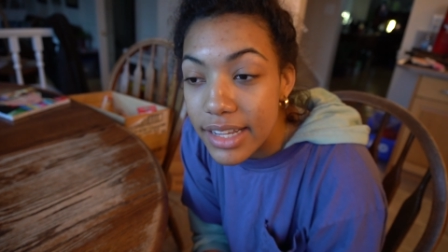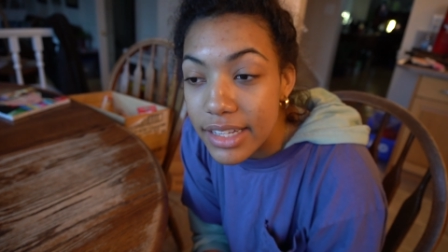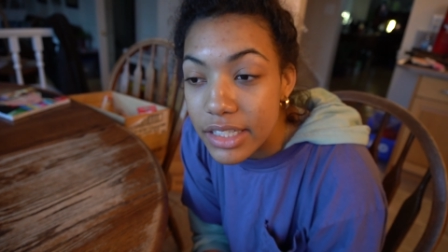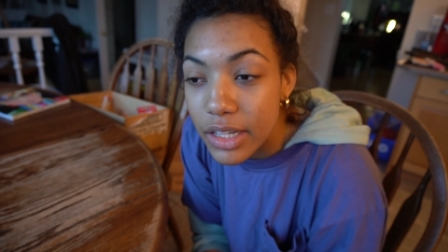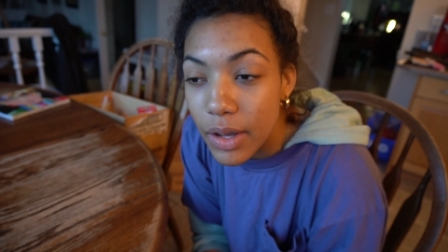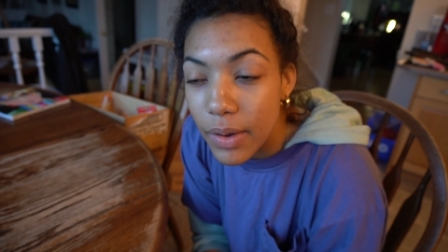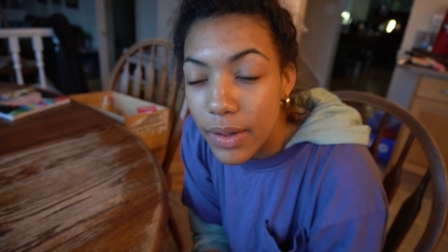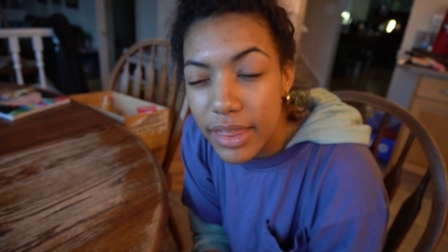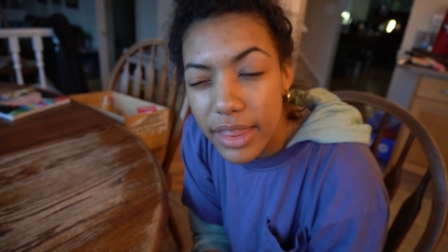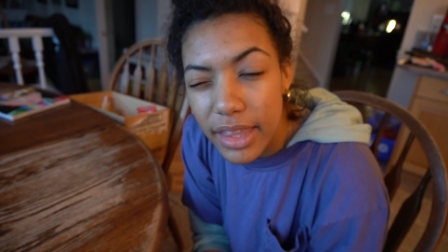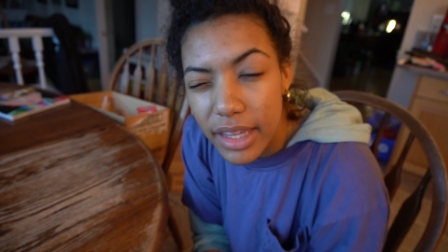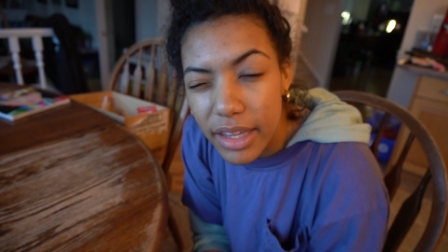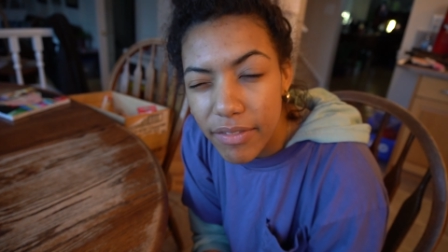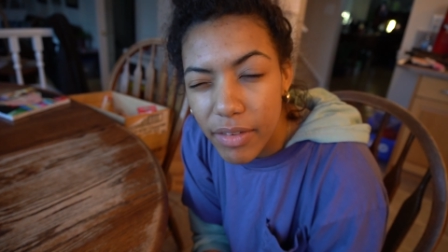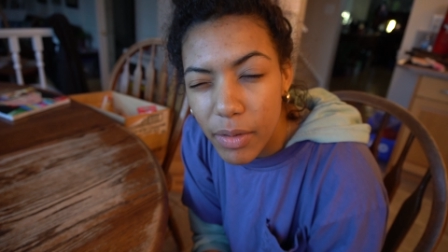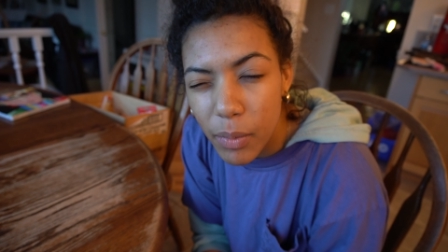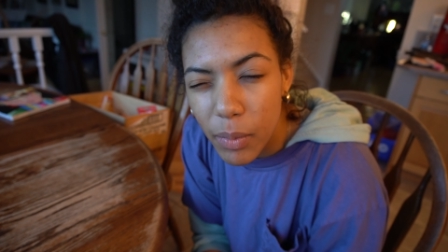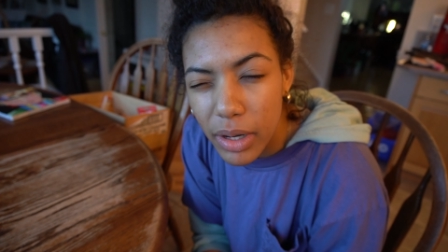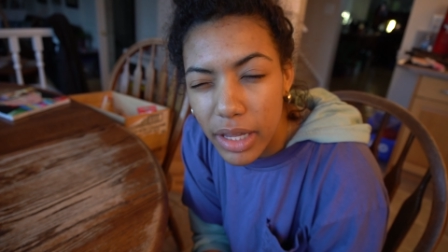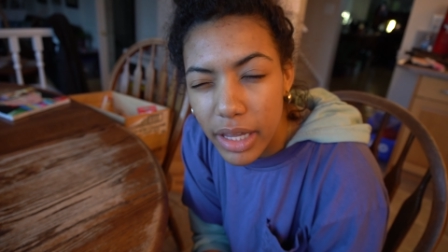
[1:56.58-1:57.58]
so I think if
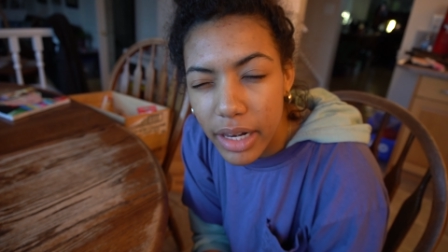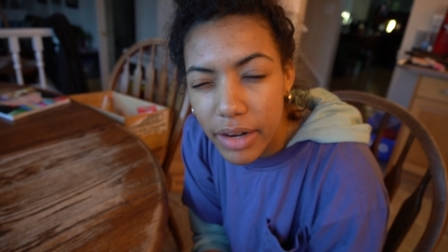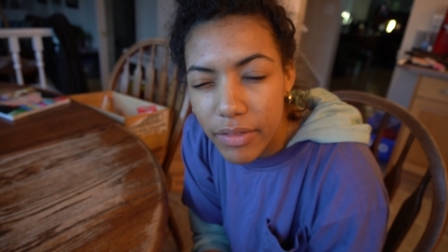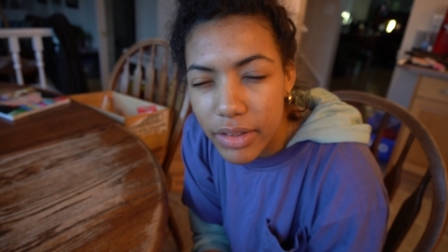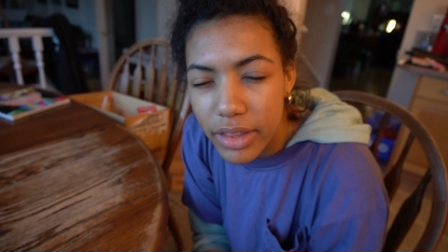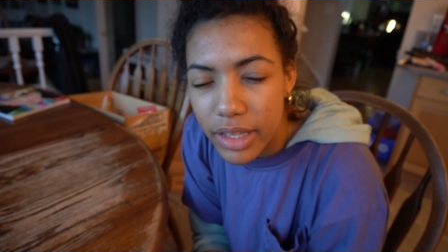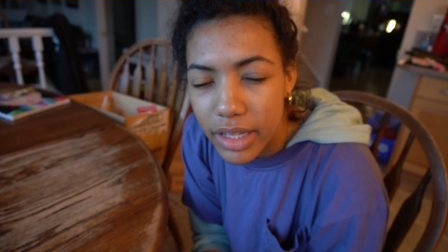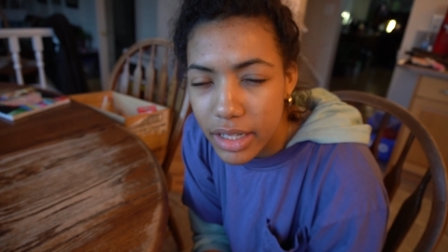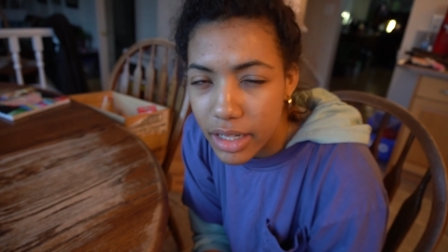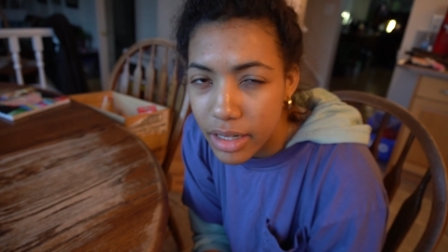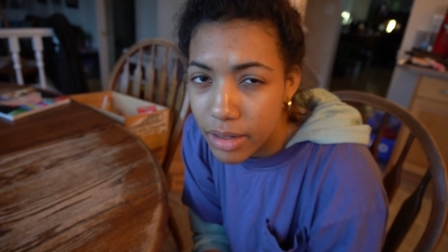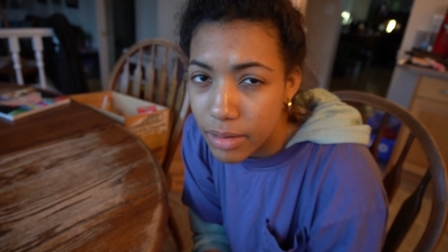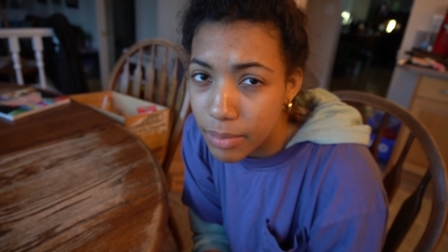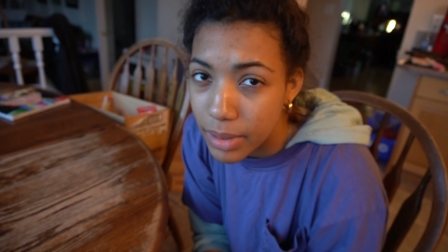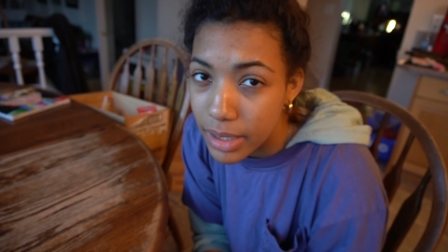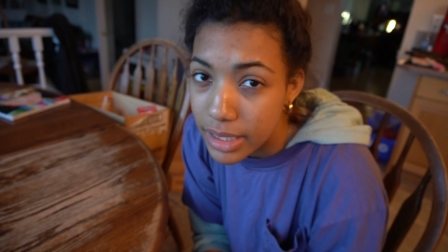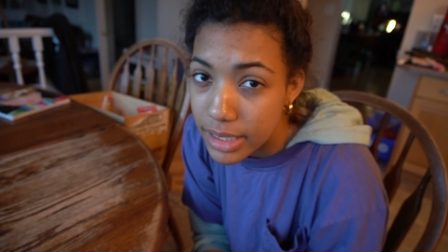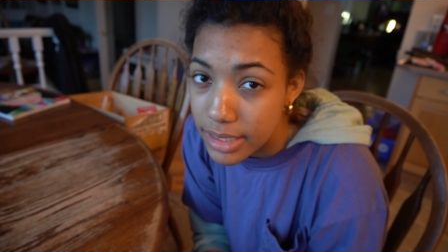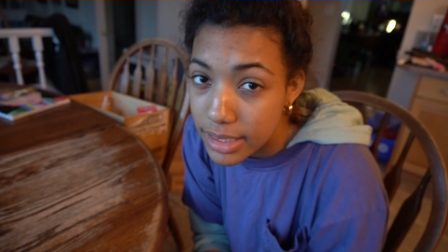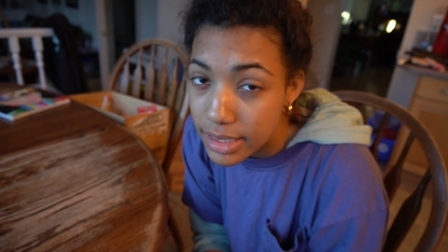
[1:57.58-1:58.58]
I want to get everything done
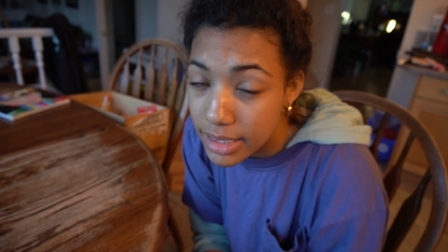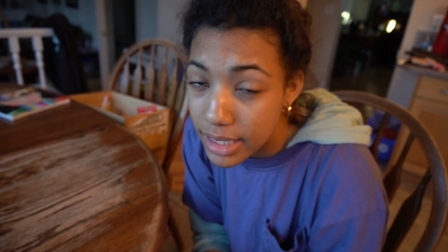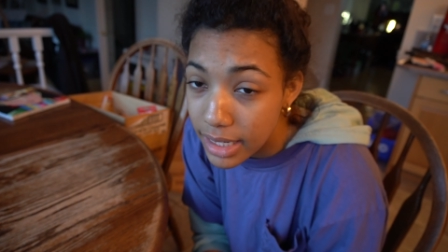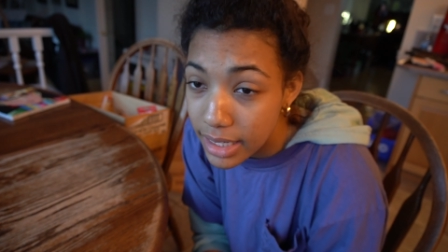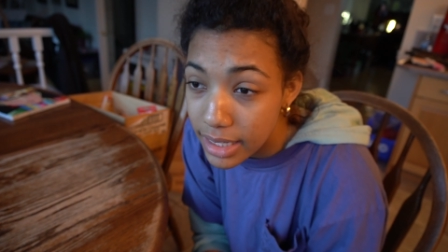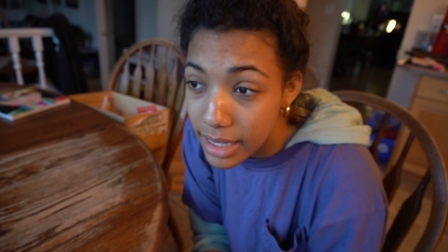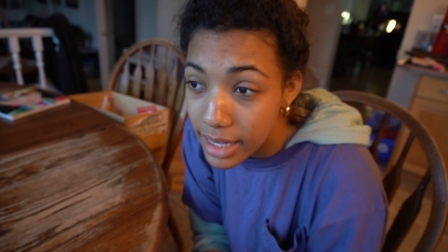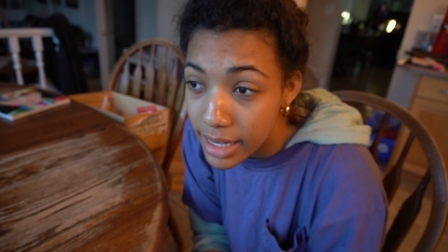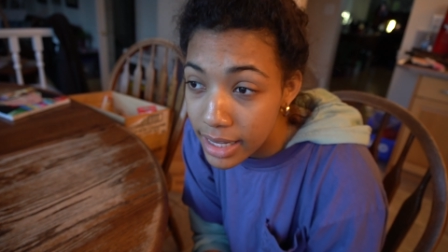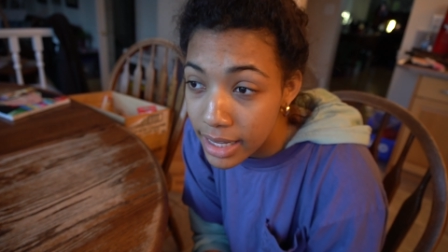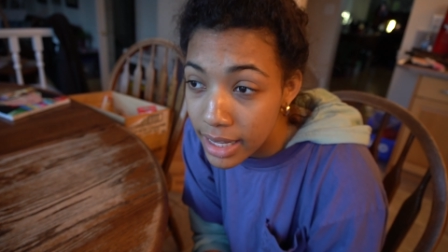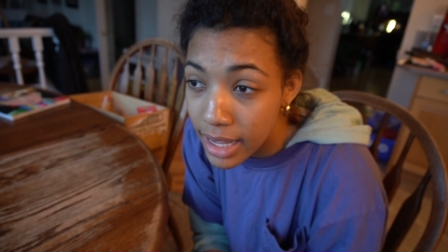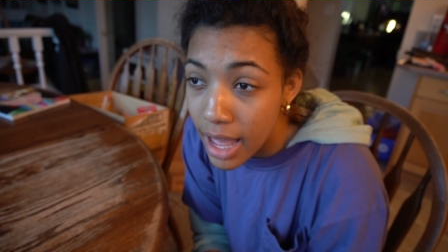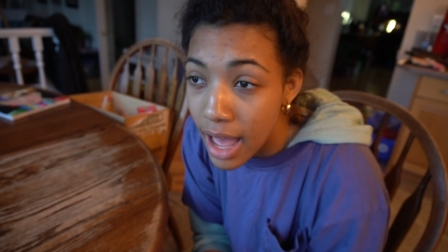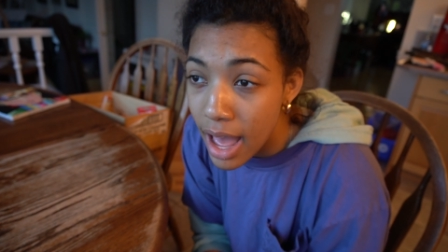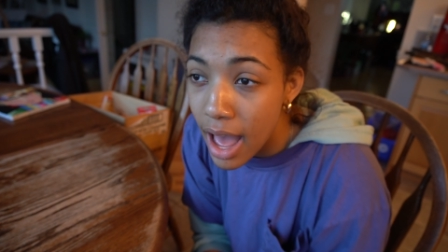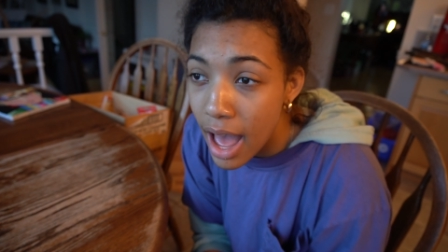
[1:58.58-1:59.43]
by Sunday,